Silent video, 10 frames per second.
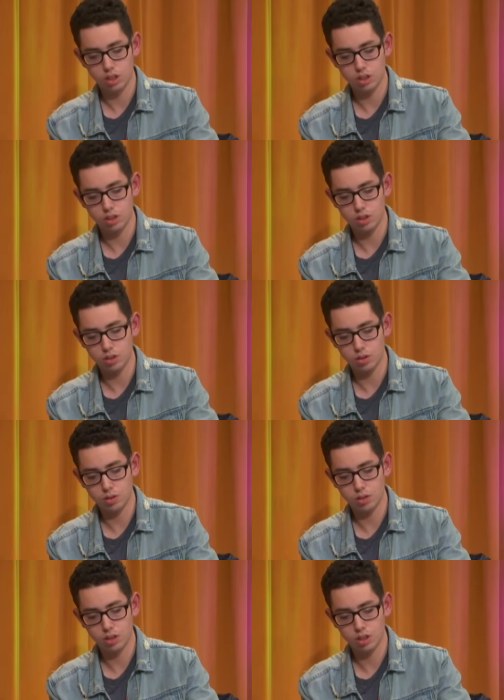
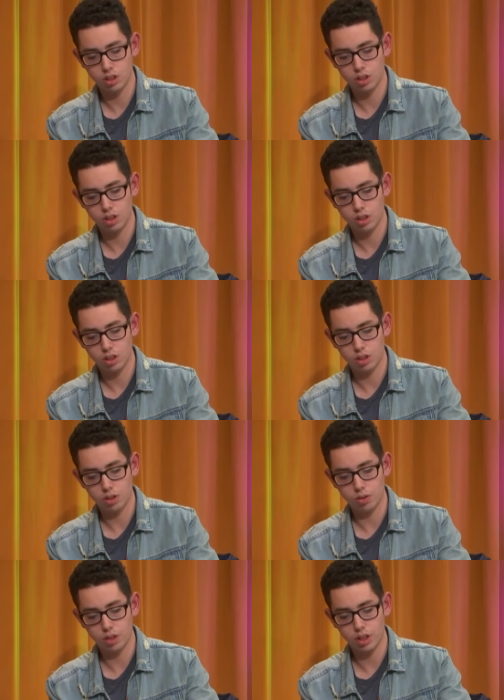2,
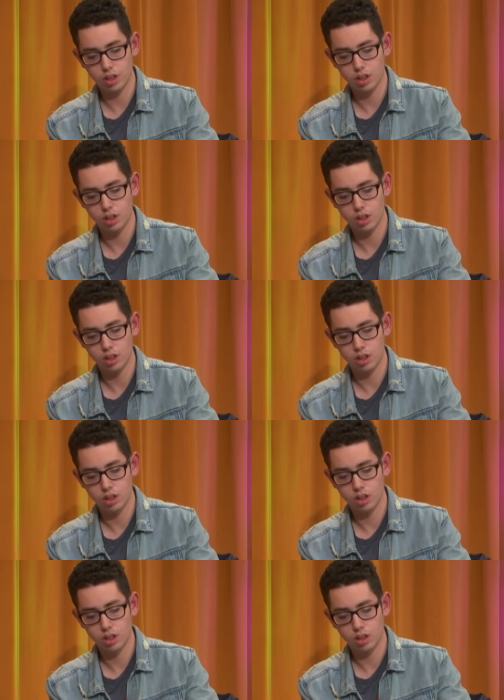3,
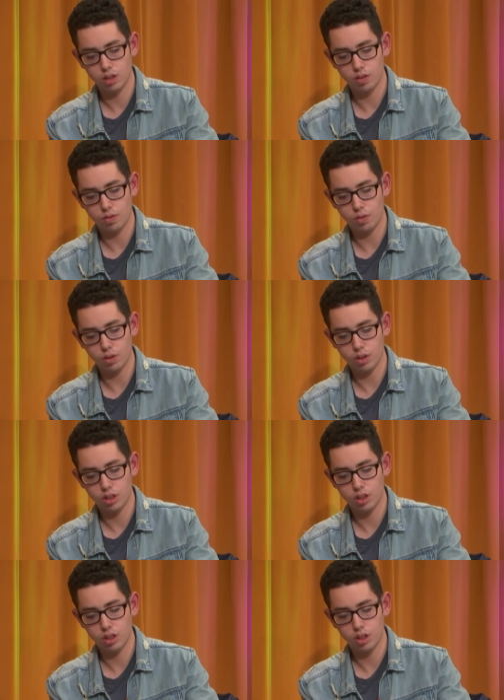4,
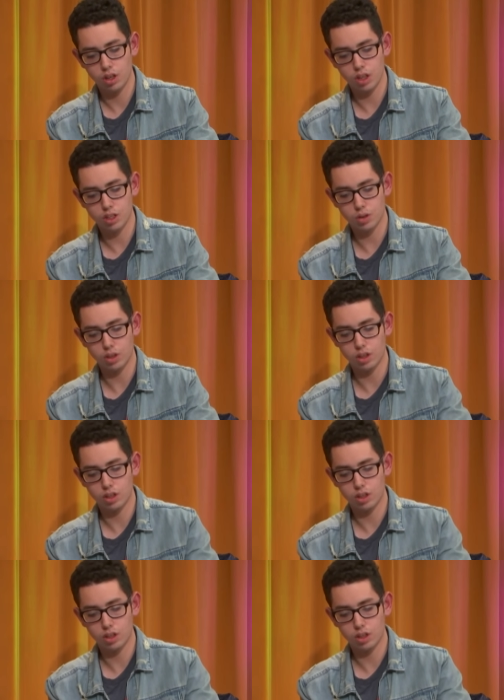and so on.